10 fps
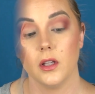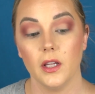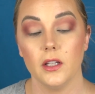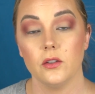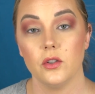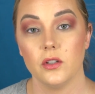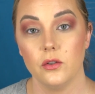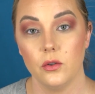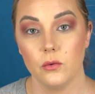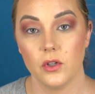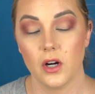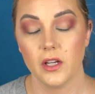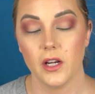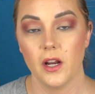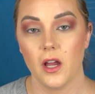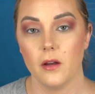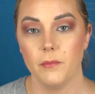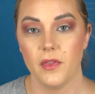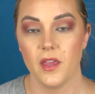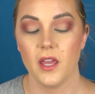And just to darken
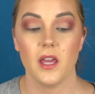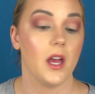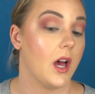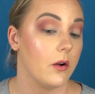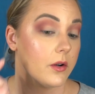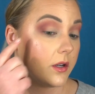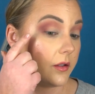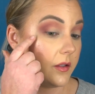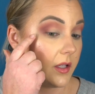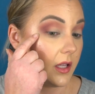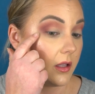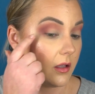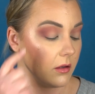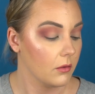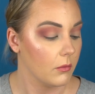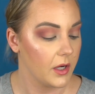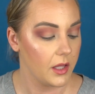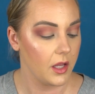up the outer C right